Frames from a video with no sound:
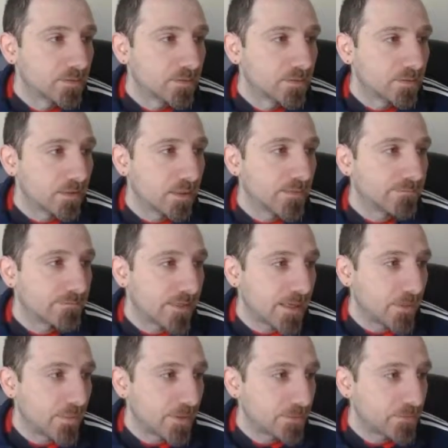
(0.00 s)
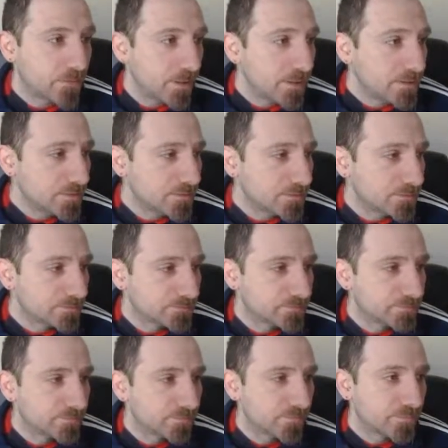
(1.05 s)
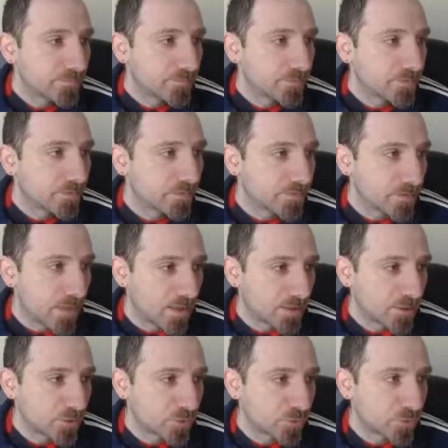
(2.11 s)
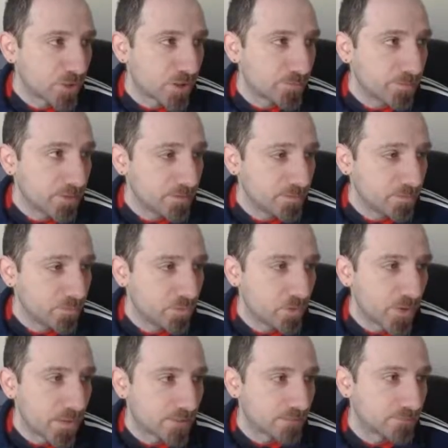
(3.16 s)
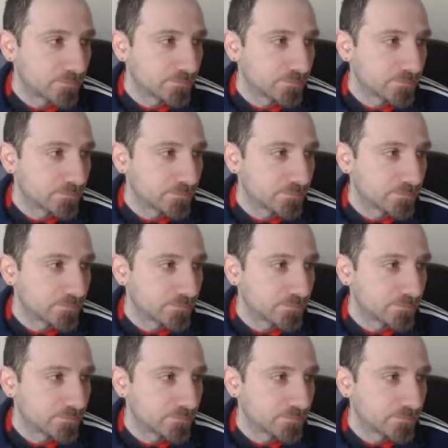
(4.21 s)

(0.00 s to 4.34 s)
If they quick rise, the initial jump in will hit them.